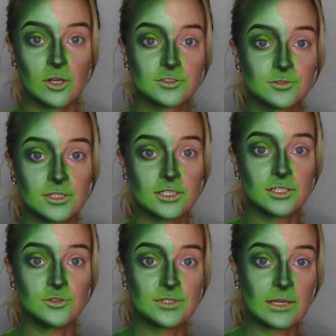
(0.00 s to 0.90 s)
also going to
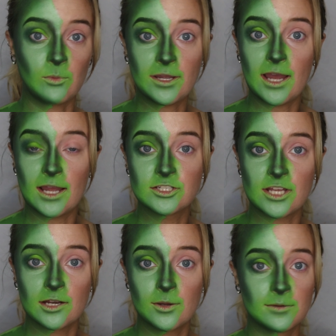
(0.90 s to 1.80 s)
use a white
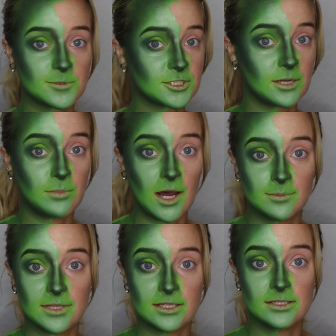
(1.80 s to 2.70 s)
eyeshadow and I'm just going to pop
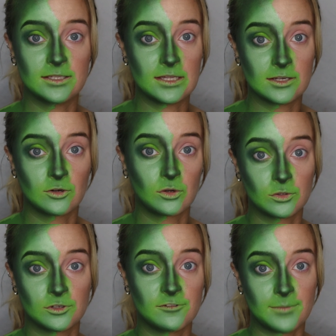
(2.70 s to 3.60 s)
that in the inner
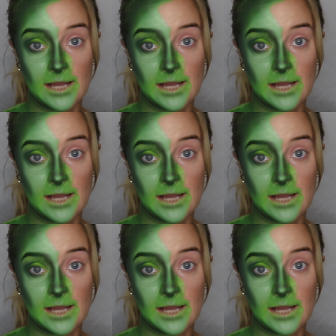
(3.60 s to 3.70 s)
corner of my